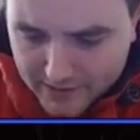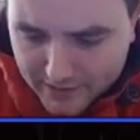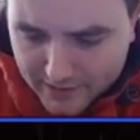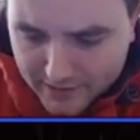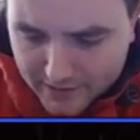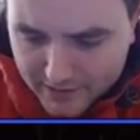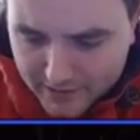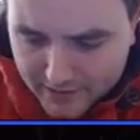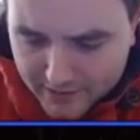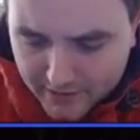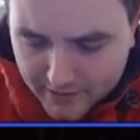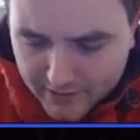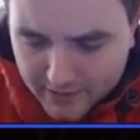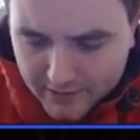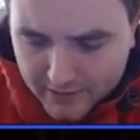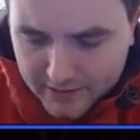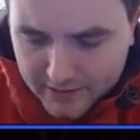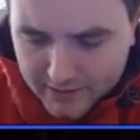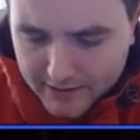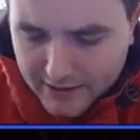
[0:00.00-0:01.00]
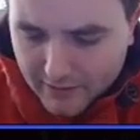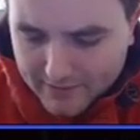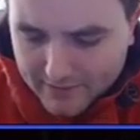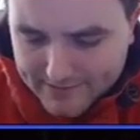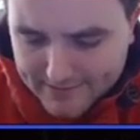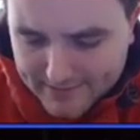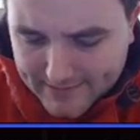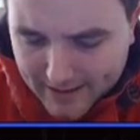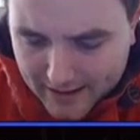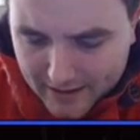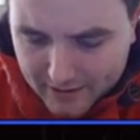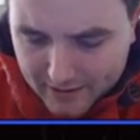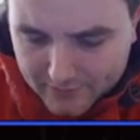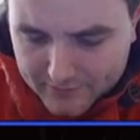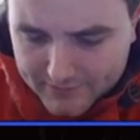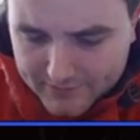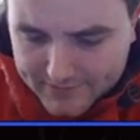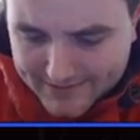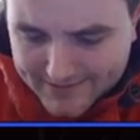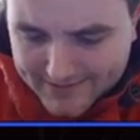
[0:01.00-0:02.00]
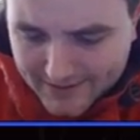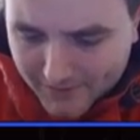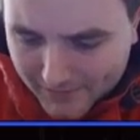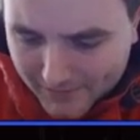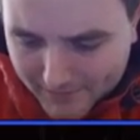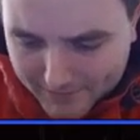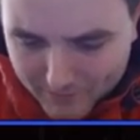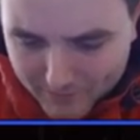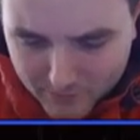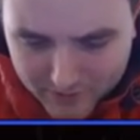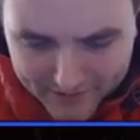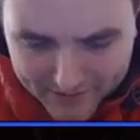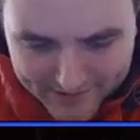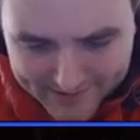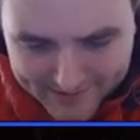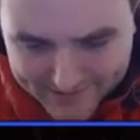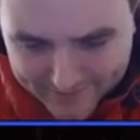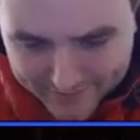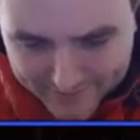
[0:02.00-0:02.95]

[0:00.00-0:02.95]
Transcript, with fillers: Uh, You know, I was down time-wise.